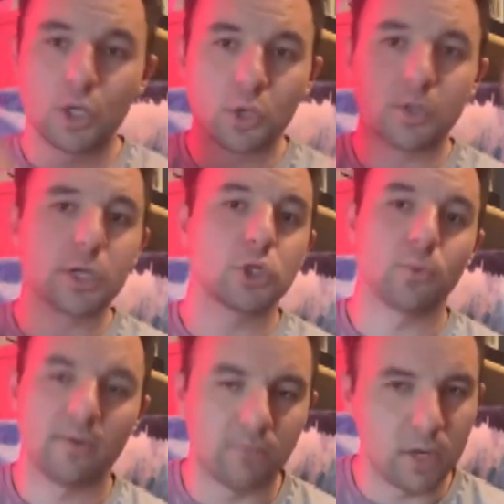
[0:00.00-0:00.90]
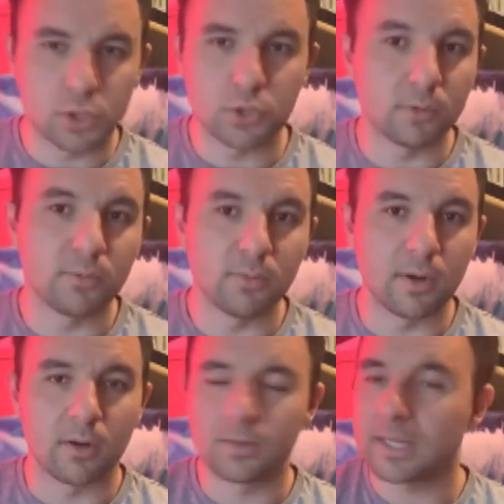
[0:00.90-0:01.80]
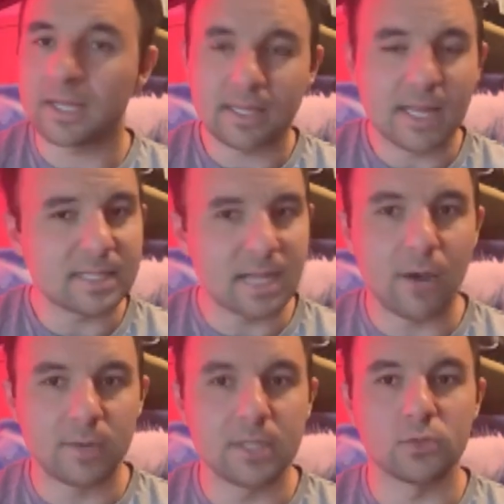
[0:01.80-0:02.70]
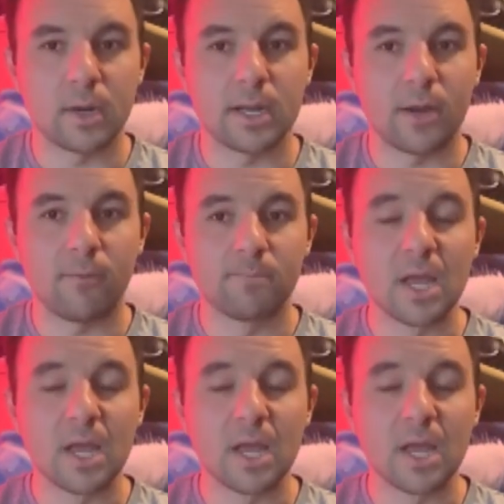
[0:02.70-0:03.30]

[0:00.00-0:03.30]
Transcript: you'll get your invite, Sugar Boo Bear. Like that, that's how it is right now.